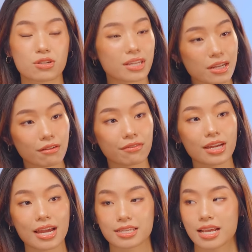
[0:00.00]
so think of
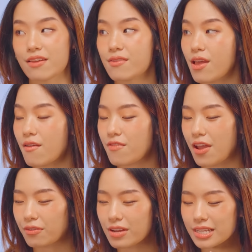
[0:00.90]
it as a
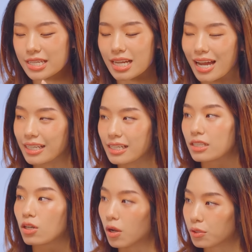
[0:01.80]
very
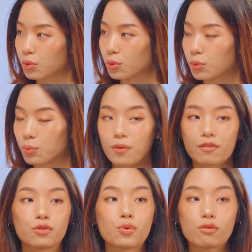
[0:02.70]
tiny condo
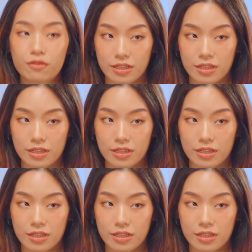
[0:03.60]
with no